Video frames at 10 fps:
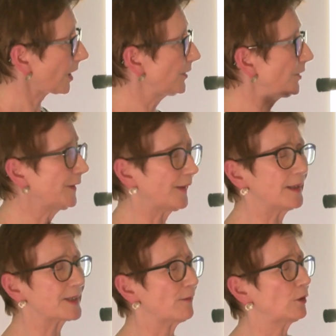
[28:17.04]
The other thing,
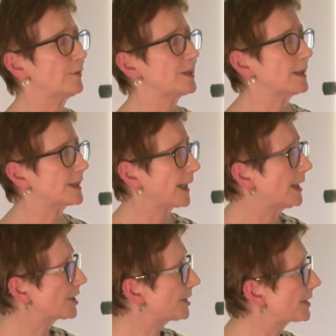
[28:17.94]
as I've already
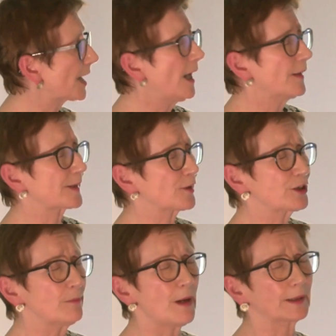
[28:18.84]
indicated, is the
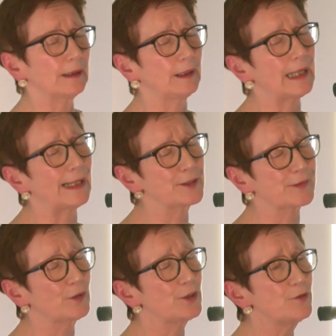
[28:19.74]
social model allows
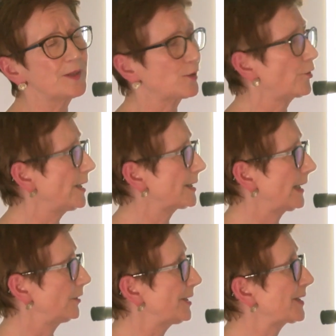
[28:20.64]
for new
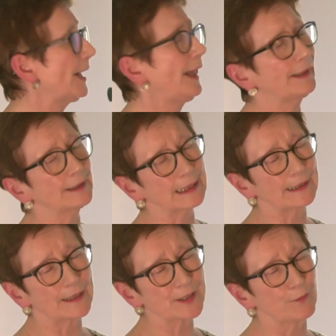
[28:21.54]
storytellers, and it
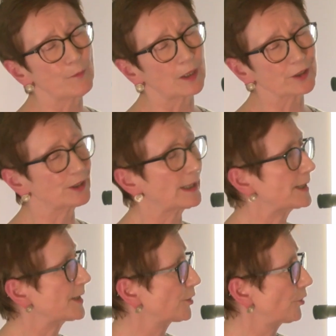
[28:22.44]
allows for
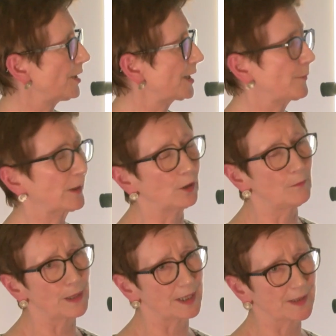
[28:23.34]
marginalised stories to
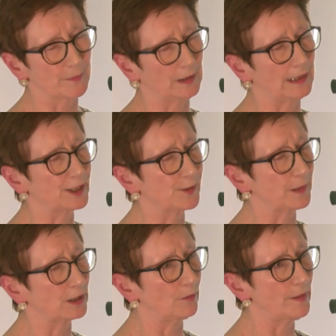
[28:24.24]
become possible and to
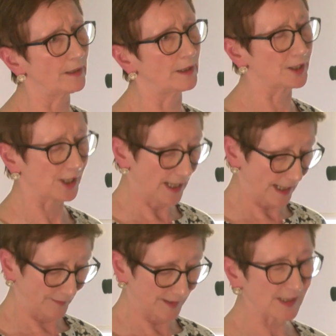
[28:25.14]
become heard.
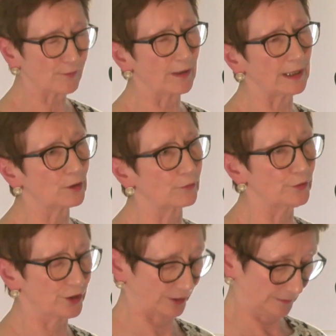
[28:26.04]
And this is really
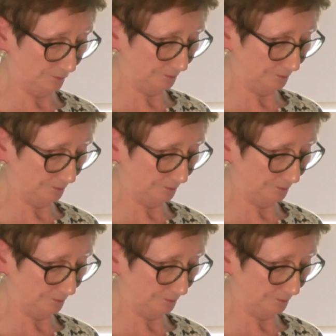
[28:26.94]
crucial.